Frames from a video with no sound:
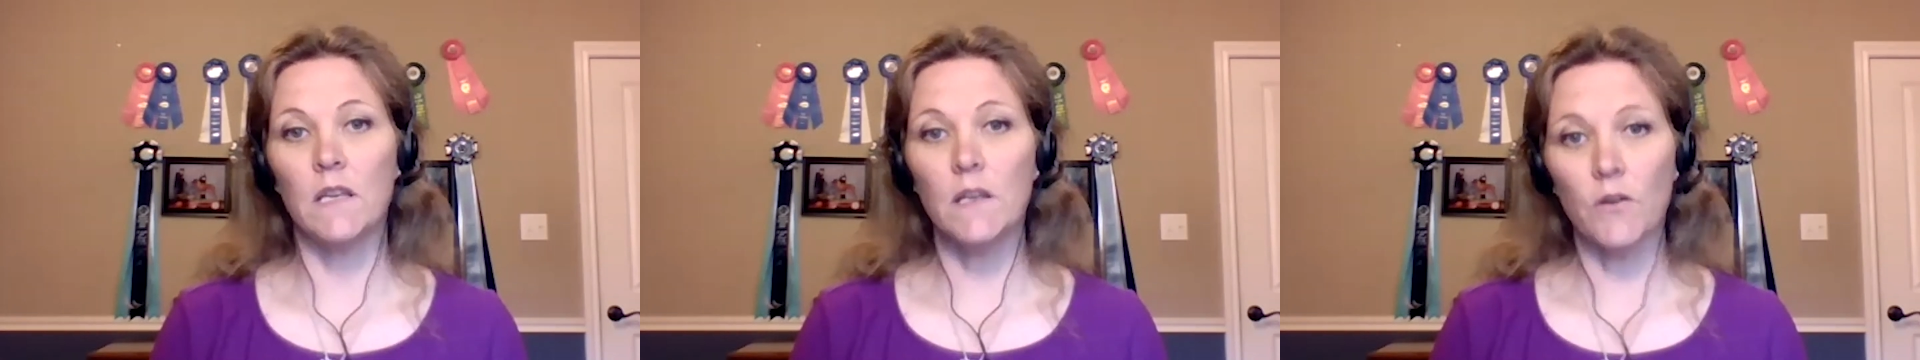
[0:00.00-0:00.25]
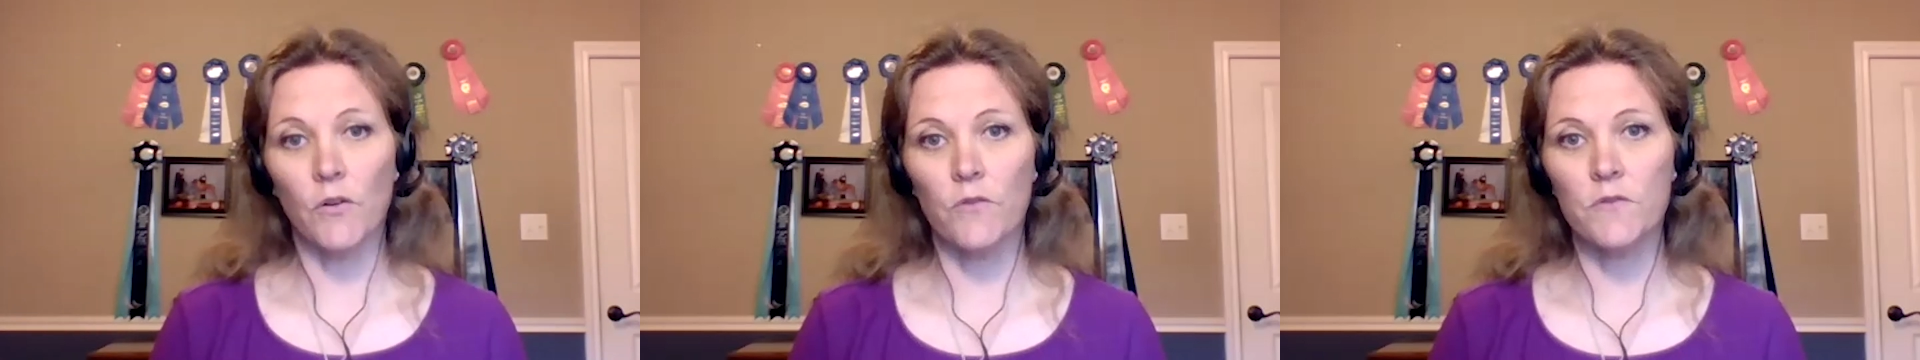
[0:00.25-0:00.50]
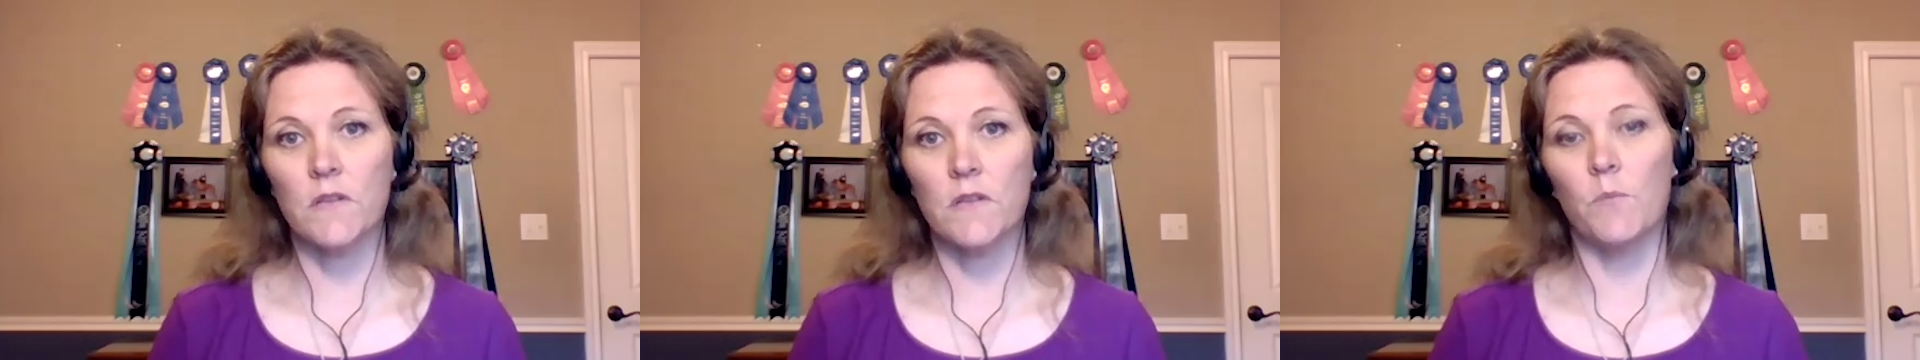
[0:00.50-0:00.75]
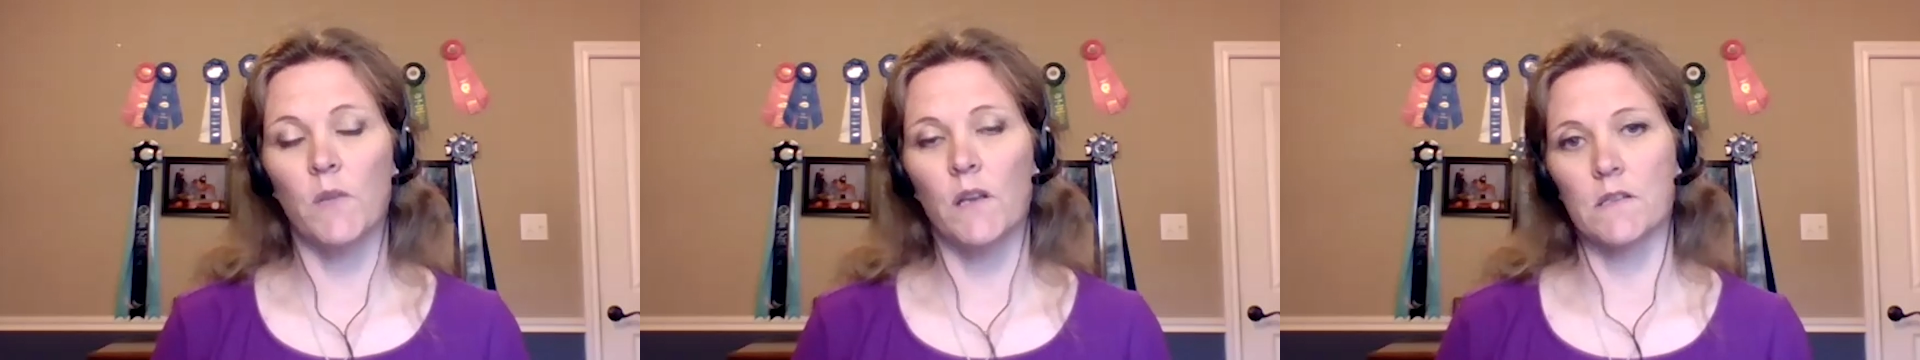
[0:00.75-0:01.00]
ears,
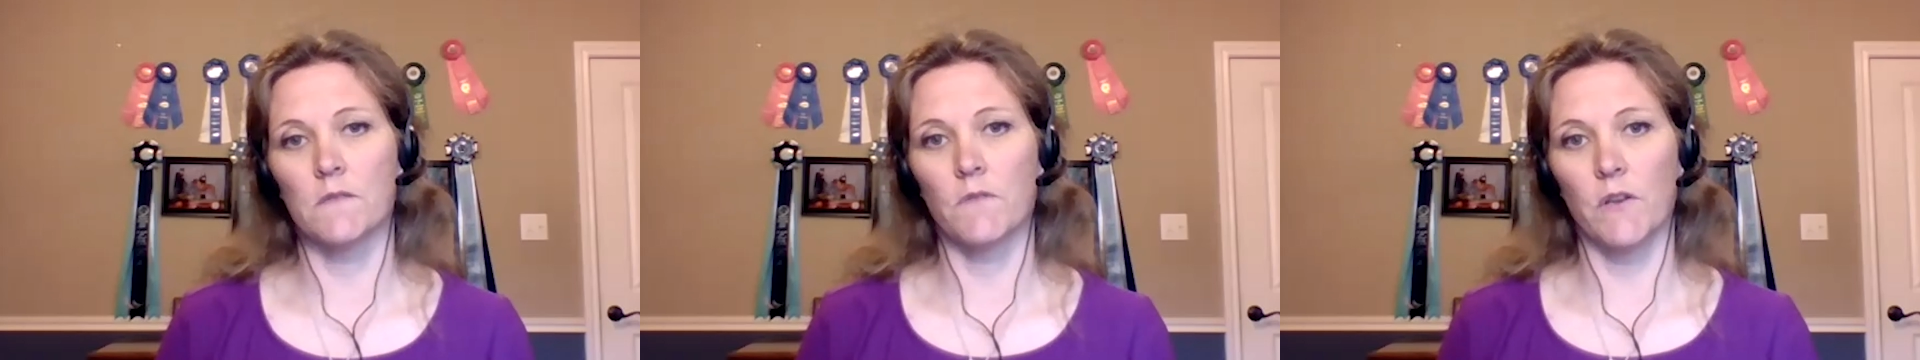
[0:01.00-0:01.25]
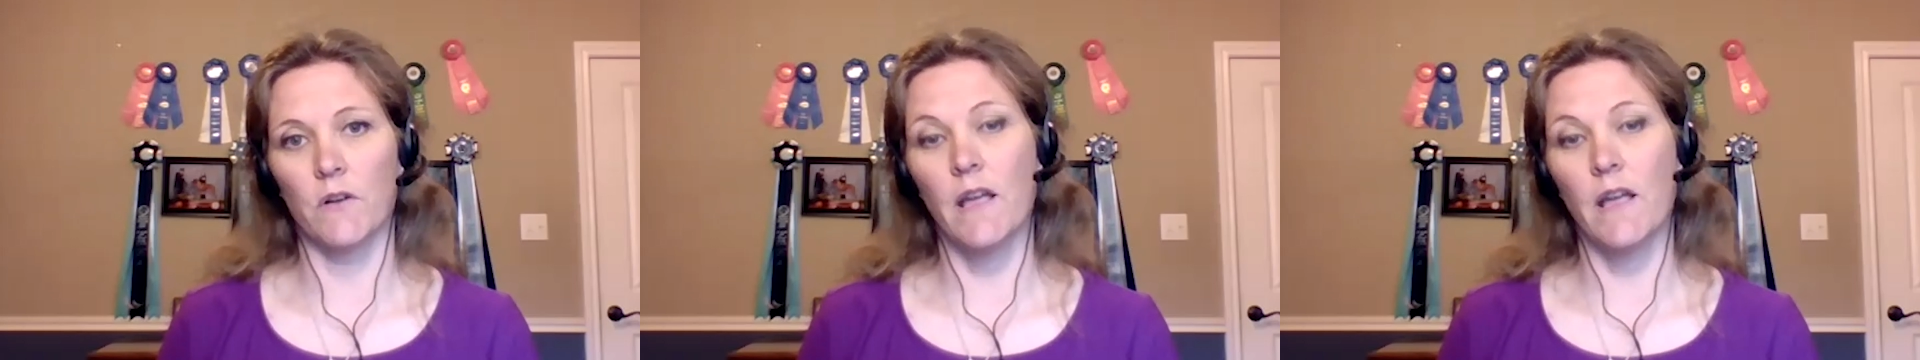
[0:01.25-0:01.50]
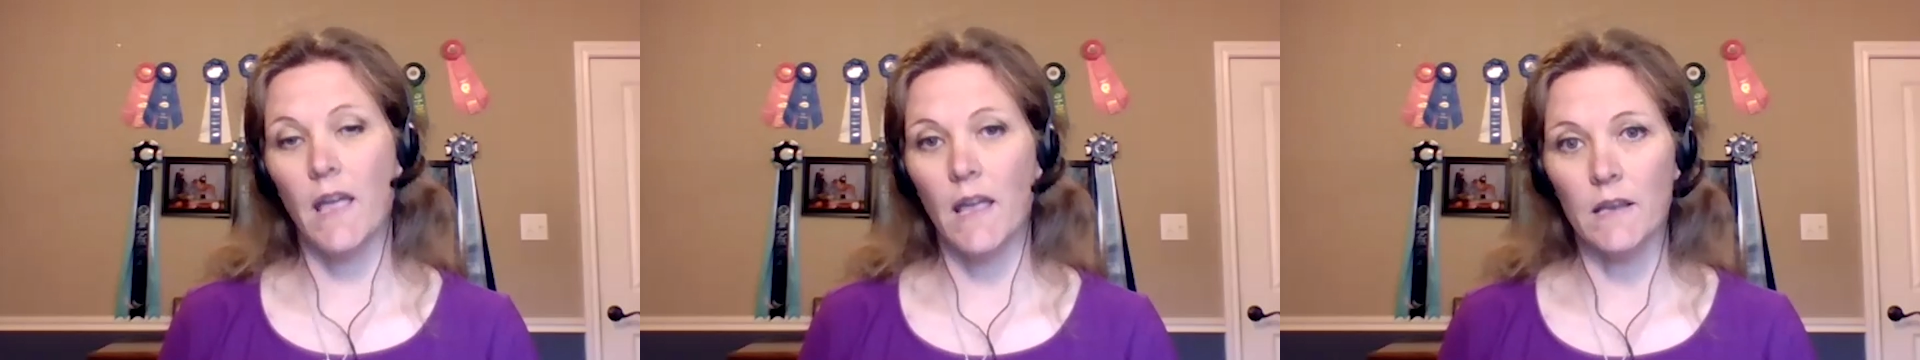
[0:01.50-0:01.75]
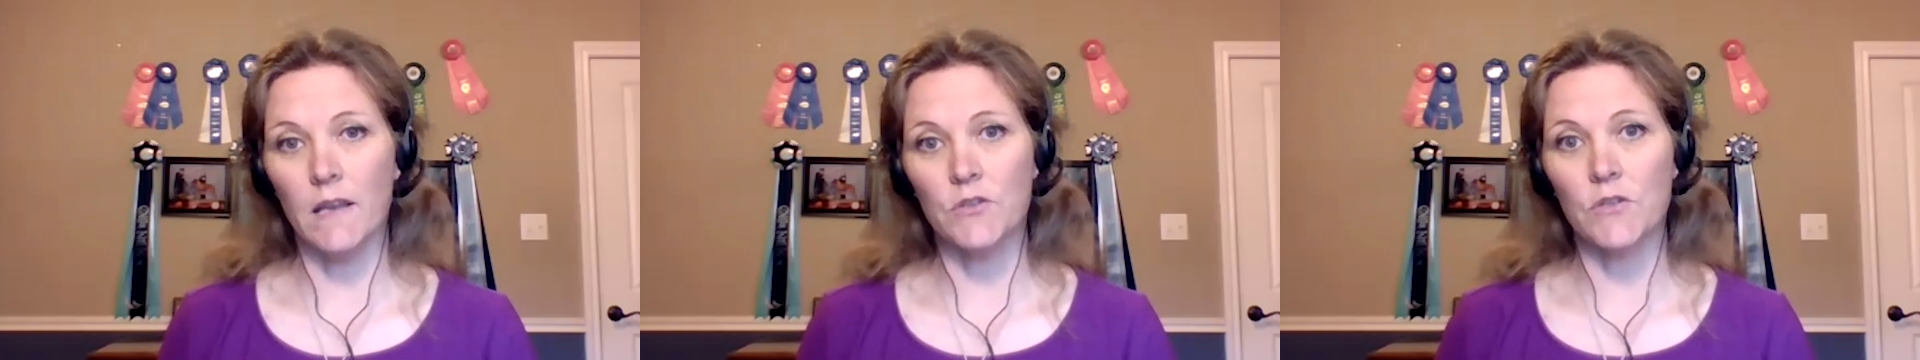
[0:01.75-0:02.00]
not because of their
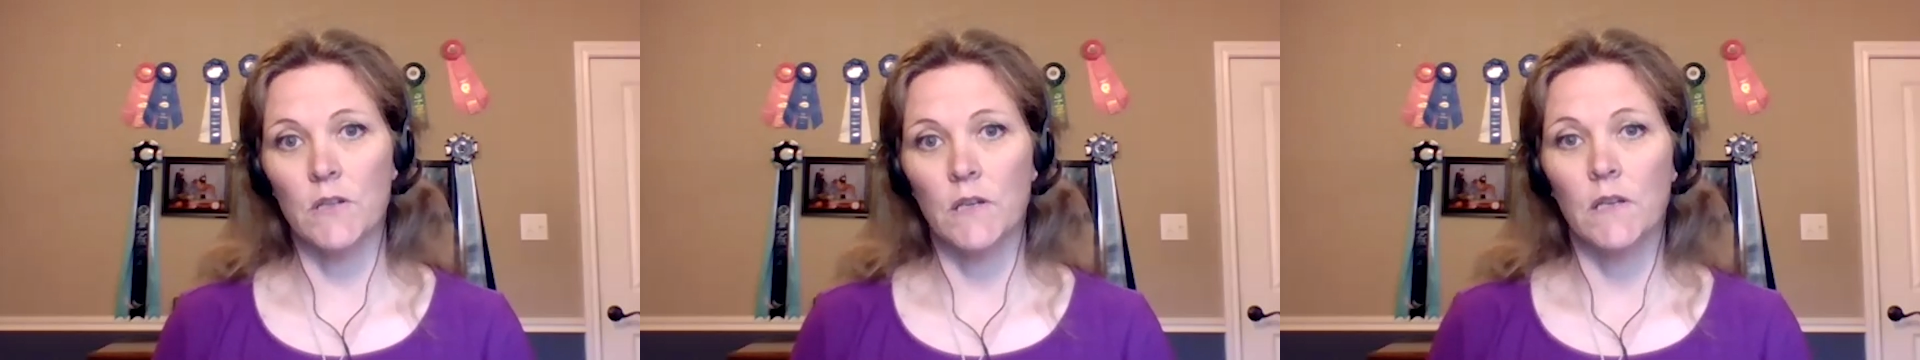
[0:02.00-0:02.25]
age.